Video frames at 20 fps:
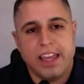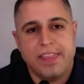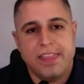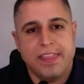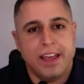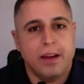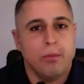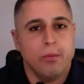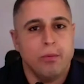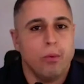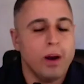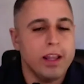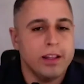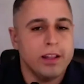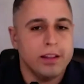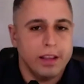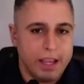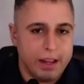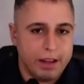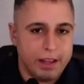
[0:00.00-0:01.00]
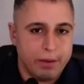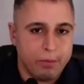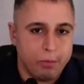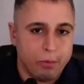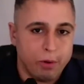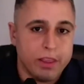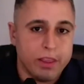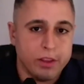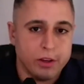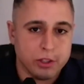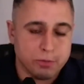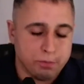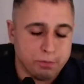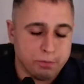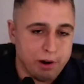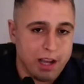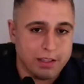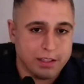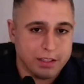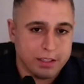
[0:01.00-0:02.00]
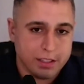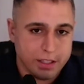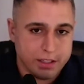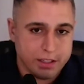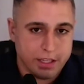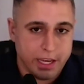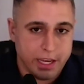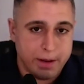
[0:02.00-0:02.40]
And then when, and then when those processes